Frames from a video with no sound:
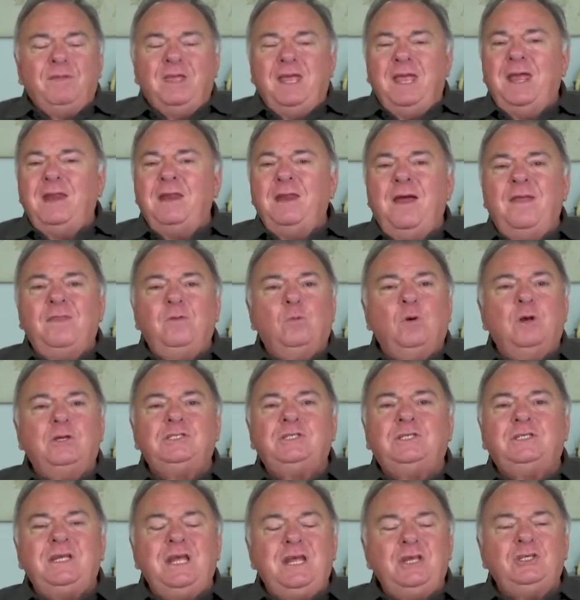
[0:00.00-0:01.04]
In other
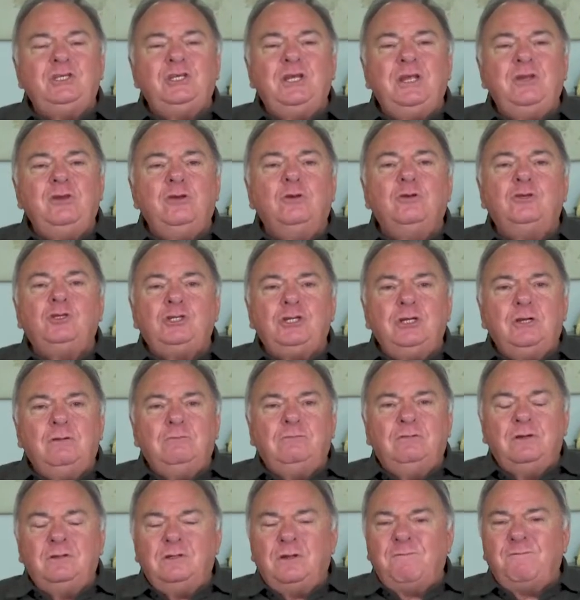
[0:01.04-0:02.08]
words, teaching your
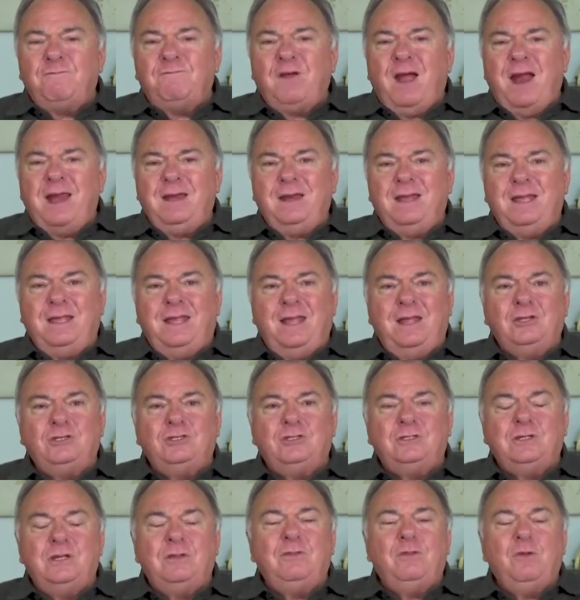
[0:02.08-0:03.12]
children to fight
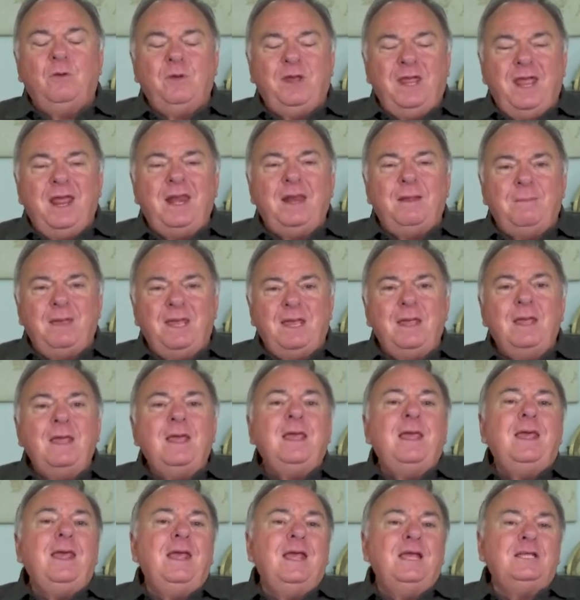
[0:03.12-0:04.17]
against the enemy
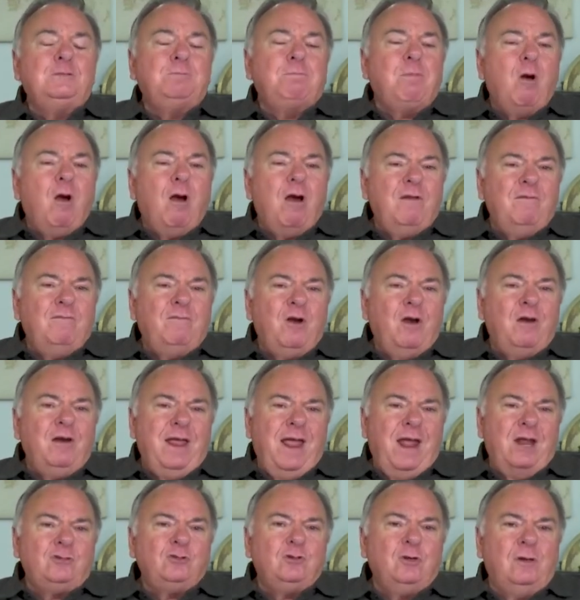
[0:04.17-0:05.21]
is part of our
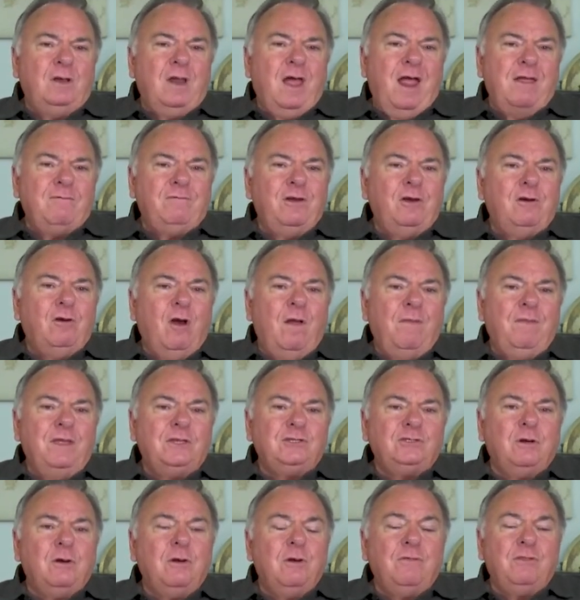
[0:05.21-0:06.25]
natural life here on
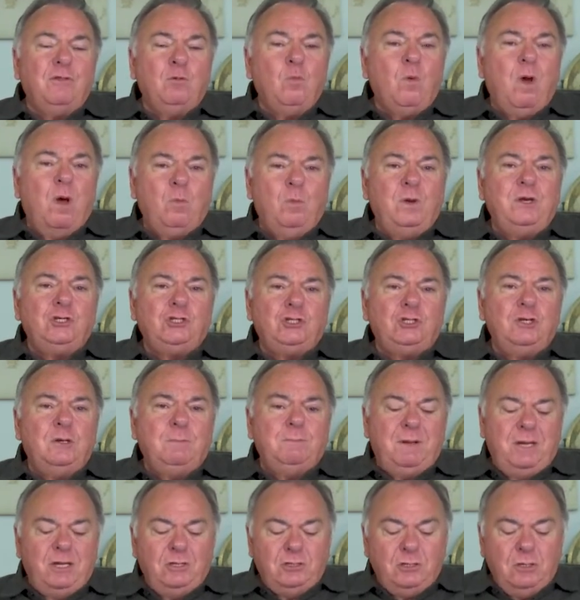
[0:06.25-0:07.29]
this earth and what we
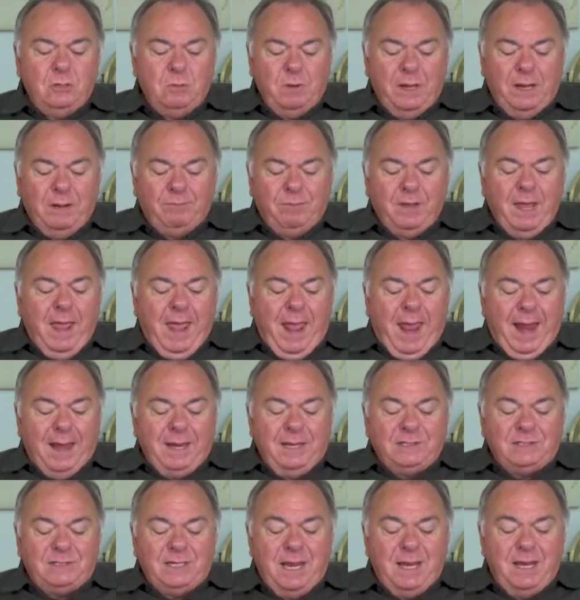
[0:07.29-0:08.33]
should be doing. And
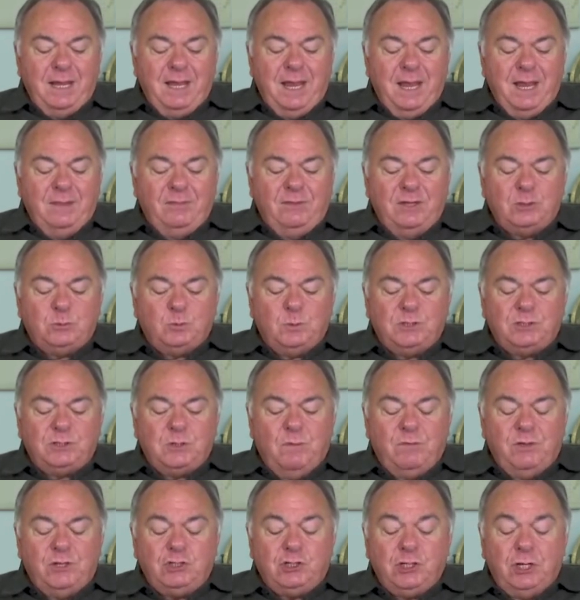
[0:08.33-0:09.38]
he said again, this was
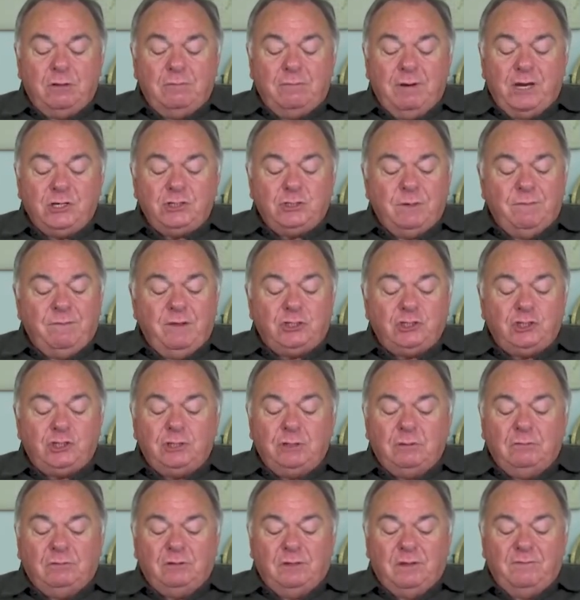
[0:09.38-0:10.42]
so the generation of the
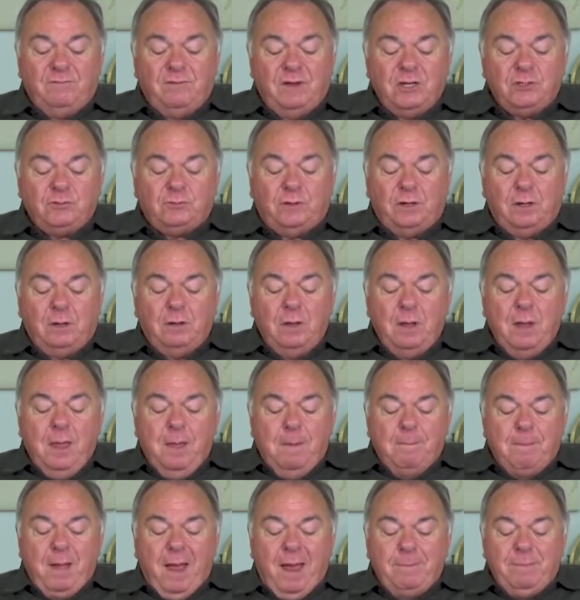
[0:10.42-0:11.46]
children of Israel
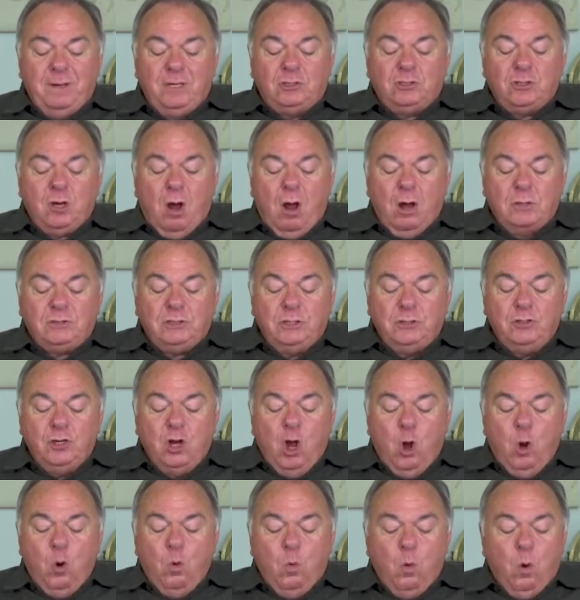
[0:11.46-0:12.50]
might be taught to
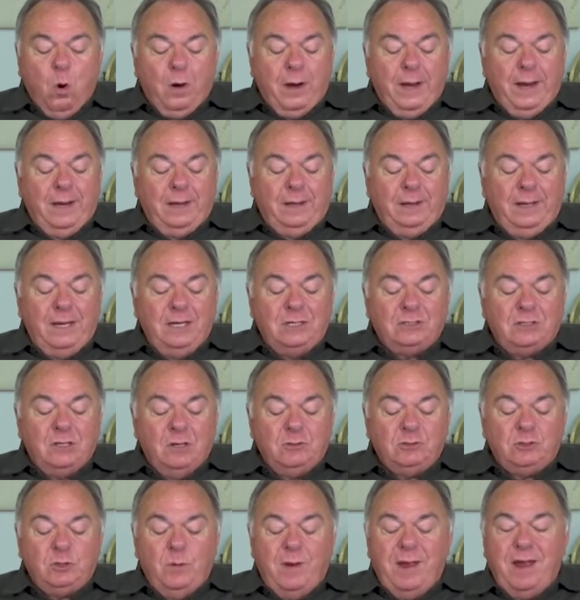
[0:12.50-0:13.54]
know war, at least
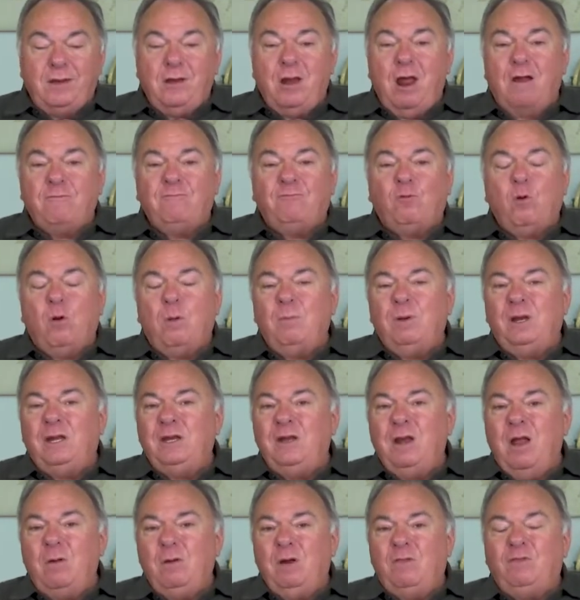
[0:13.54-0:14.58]
those who had not
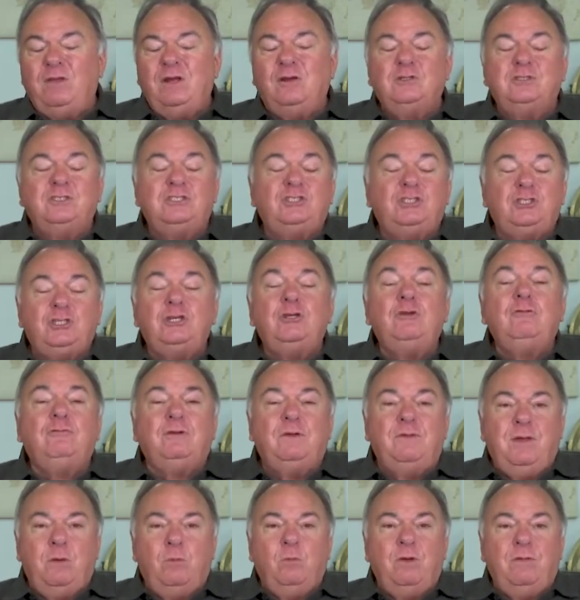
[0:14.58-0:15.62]
formerly known it. There's
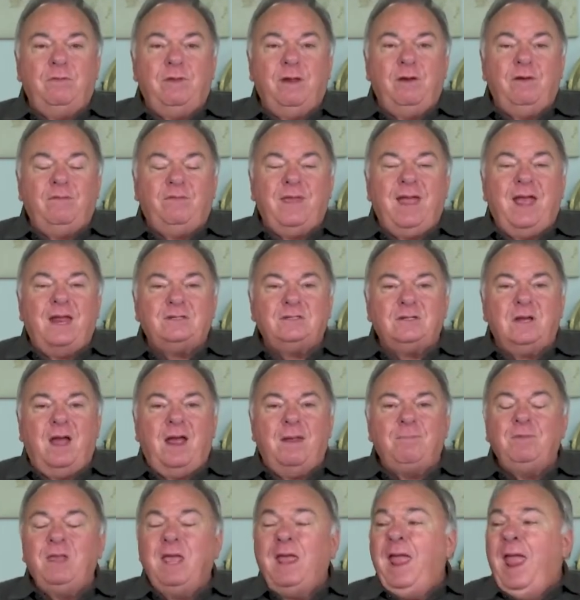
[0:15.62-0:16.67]
children that were there at that
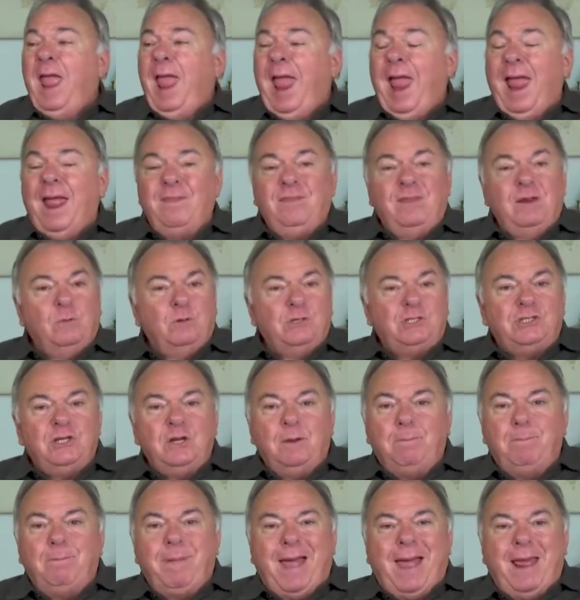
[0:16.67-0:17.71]
time, and there were
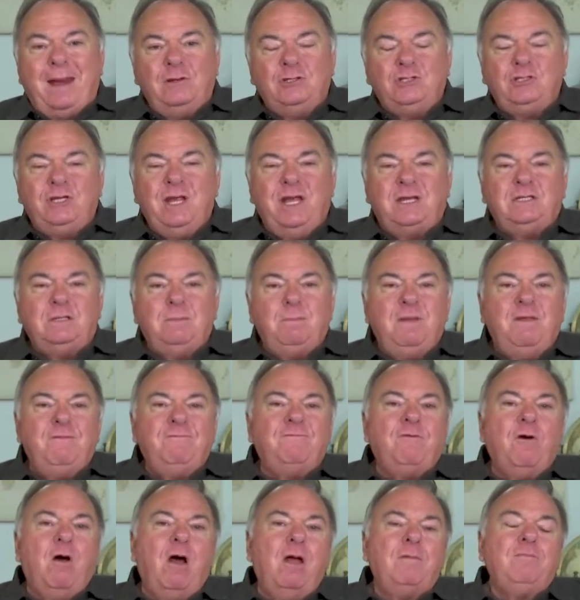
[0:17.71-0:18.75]
still battles yet to be
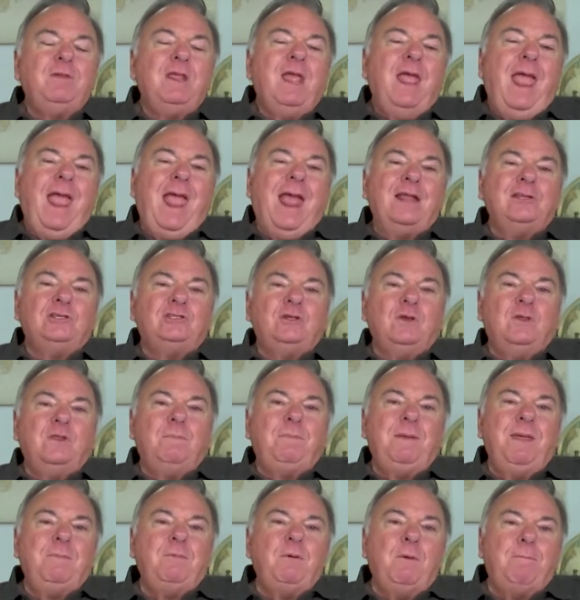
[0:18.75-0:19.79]
fought. And so the
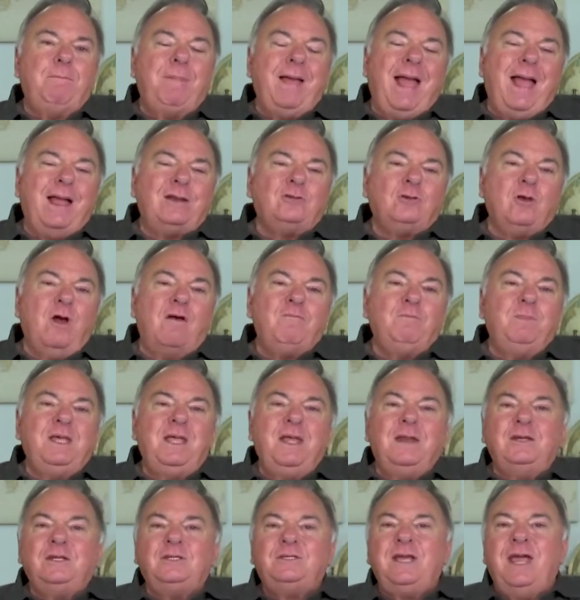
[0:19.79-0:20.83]
people backed off,
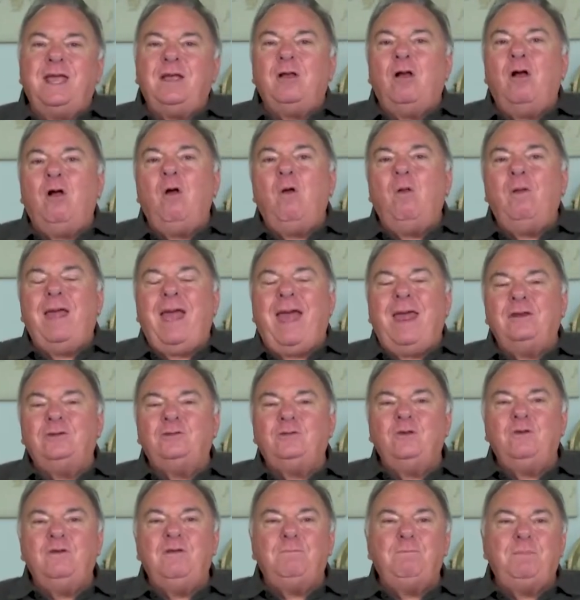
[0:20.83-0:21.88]
began to take a whole
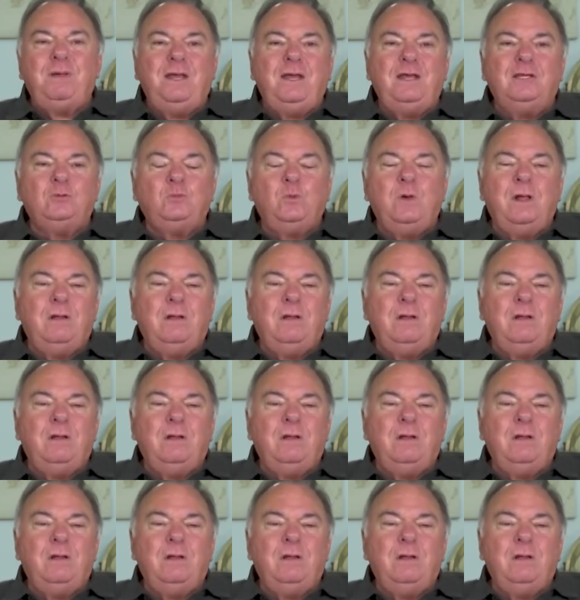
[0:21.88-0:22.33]
attitude of peace.